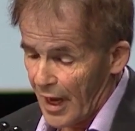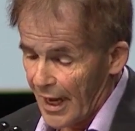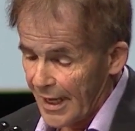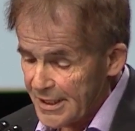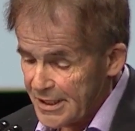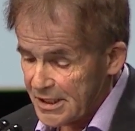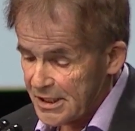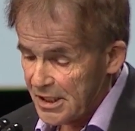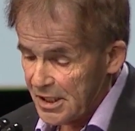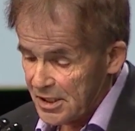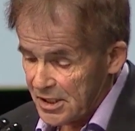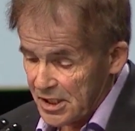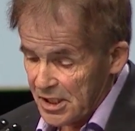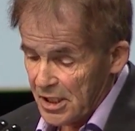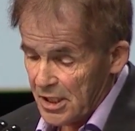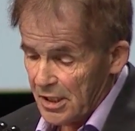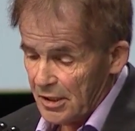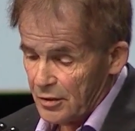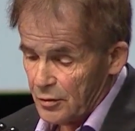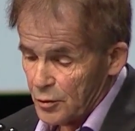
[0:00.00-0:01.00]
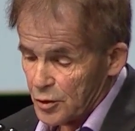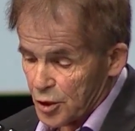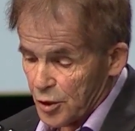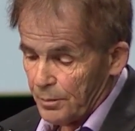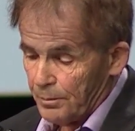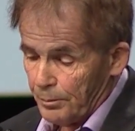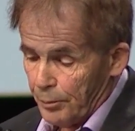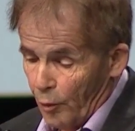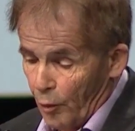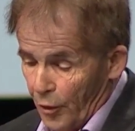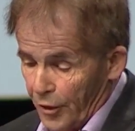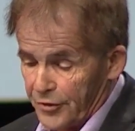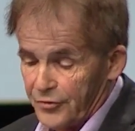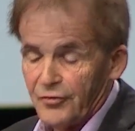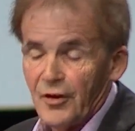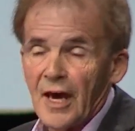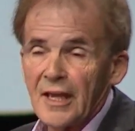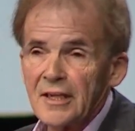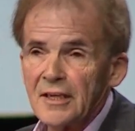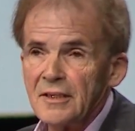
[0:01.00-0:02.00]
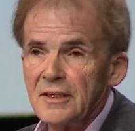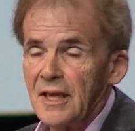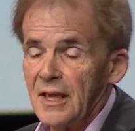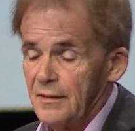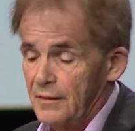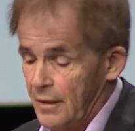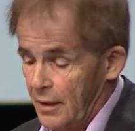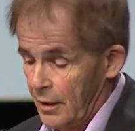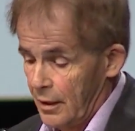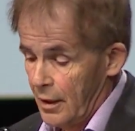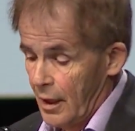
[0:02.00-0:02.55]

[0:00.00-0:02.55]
ICT to support rather than